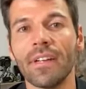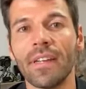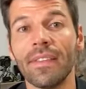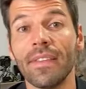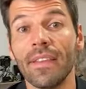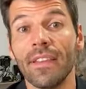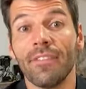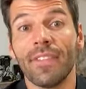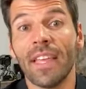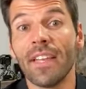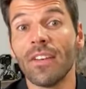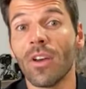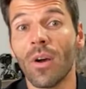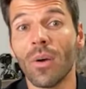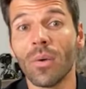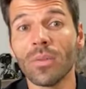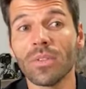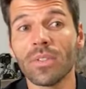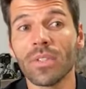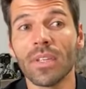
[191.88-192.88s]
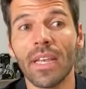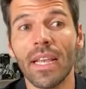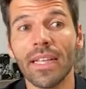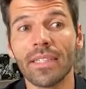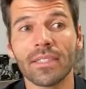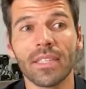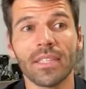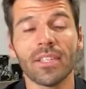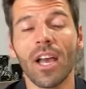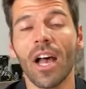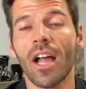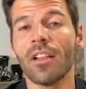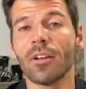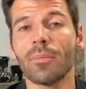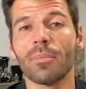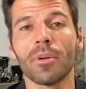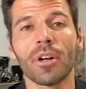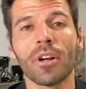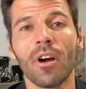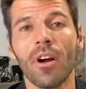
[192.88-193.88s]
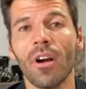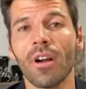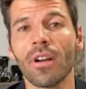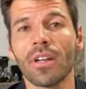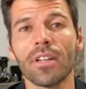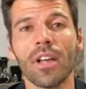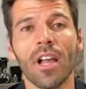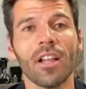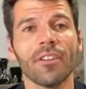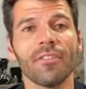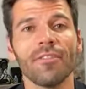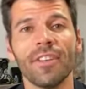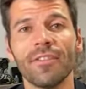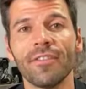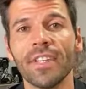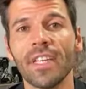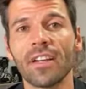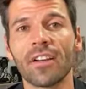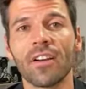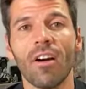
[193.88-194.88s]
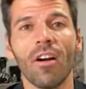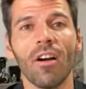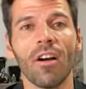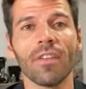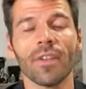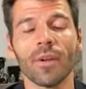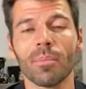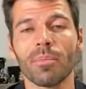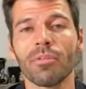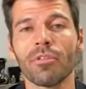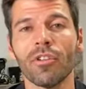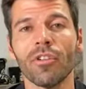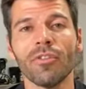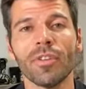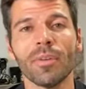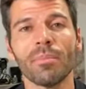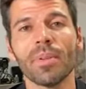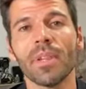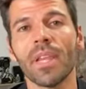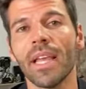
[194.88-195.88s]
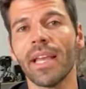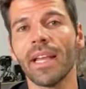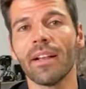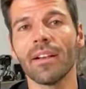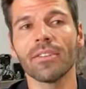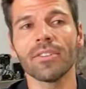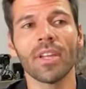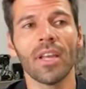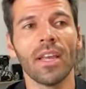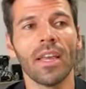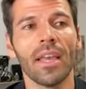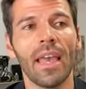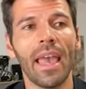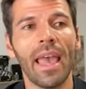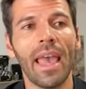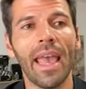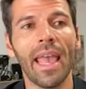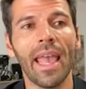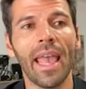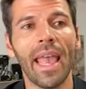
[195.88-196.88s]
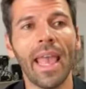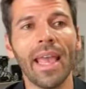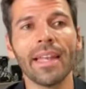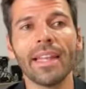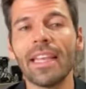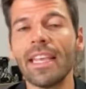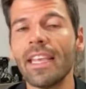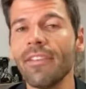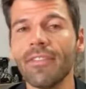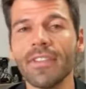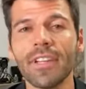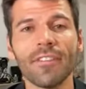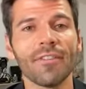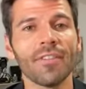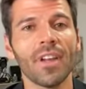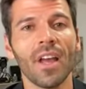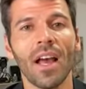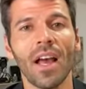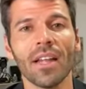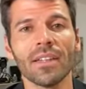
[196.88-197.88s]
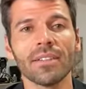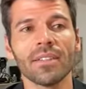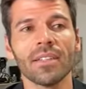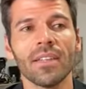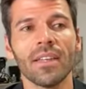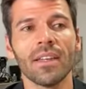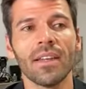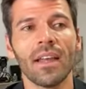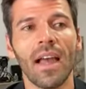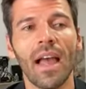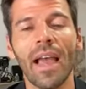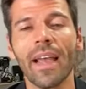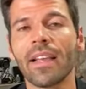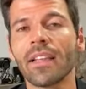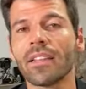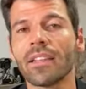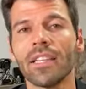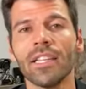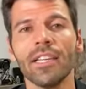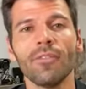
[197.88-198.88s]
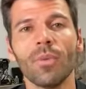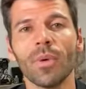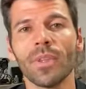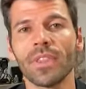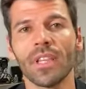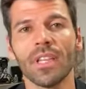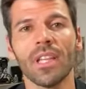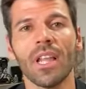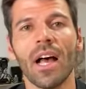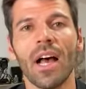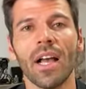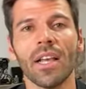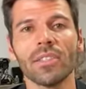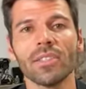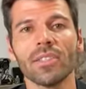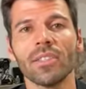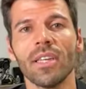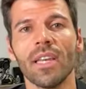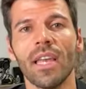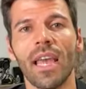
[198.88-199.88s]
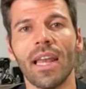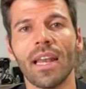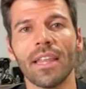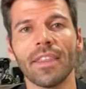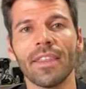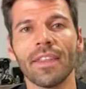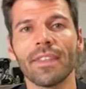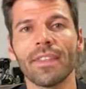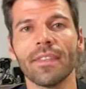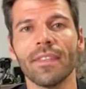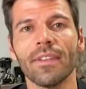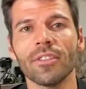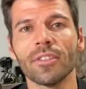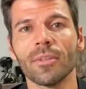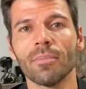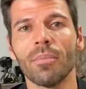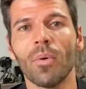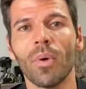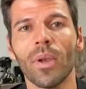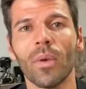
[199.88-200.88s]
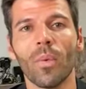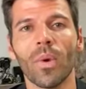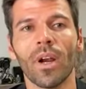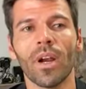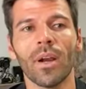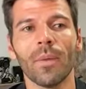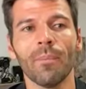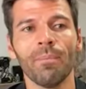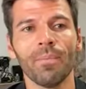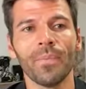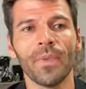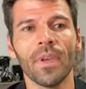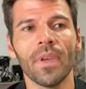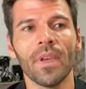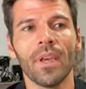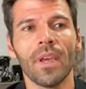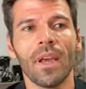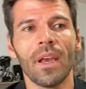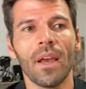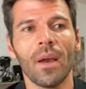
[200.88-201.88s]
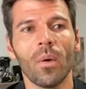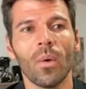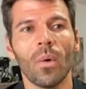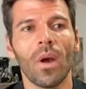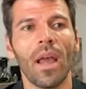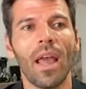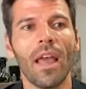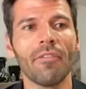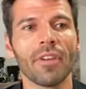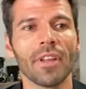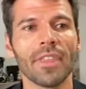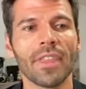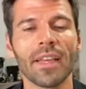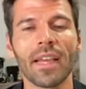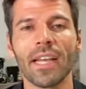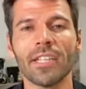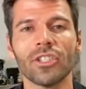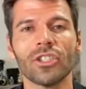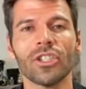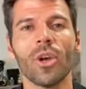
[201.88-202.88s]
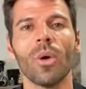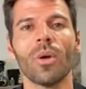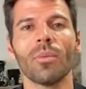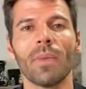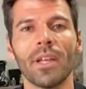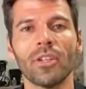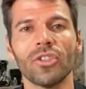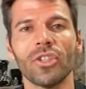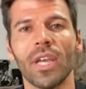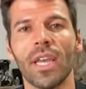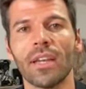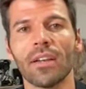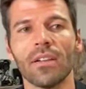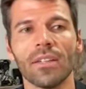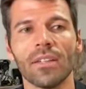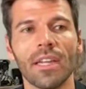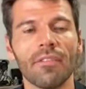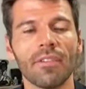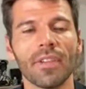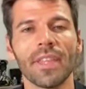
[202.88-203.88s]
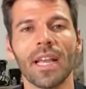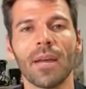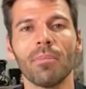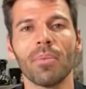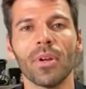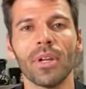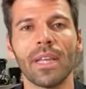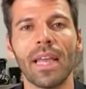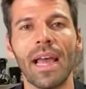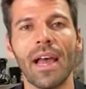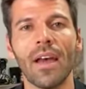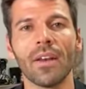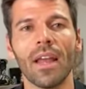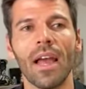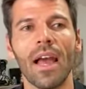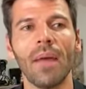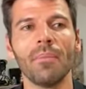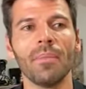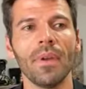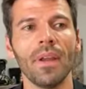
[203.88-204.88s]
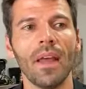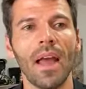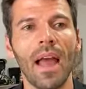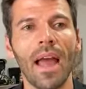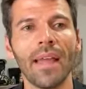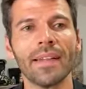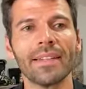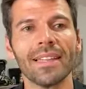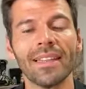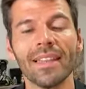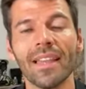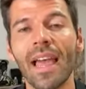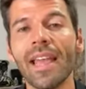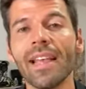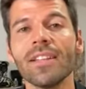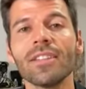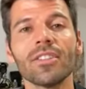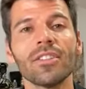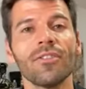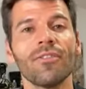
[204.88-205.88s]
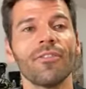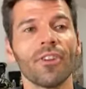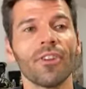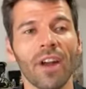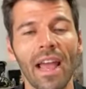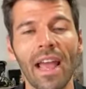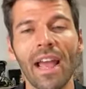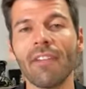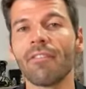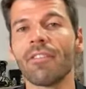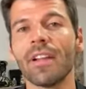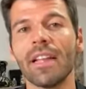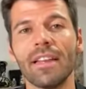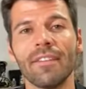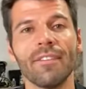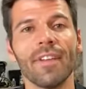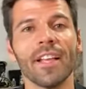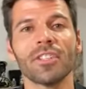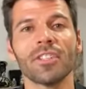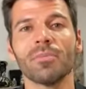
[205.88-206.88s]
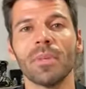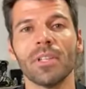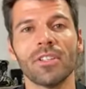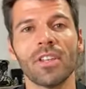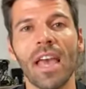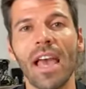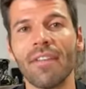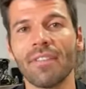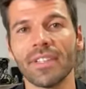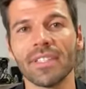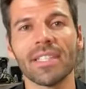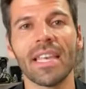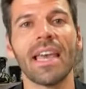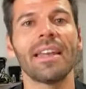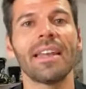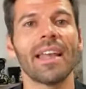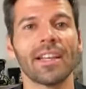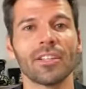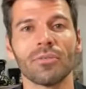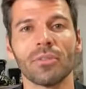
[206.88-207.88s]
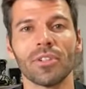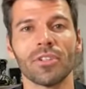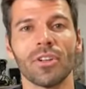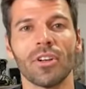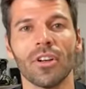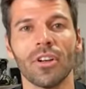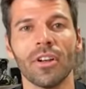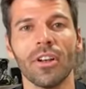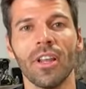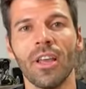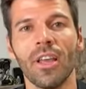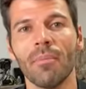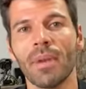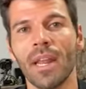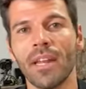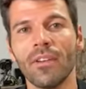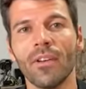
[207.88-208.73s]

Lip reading: if they don't, it's $1 per card, $1.50 a card. They're proven players, and even if not, I could live with the loss. And I think there's a point where everything I show on my channel and everything I'm putting out, I'd like for every investment to have a 10x return, but I know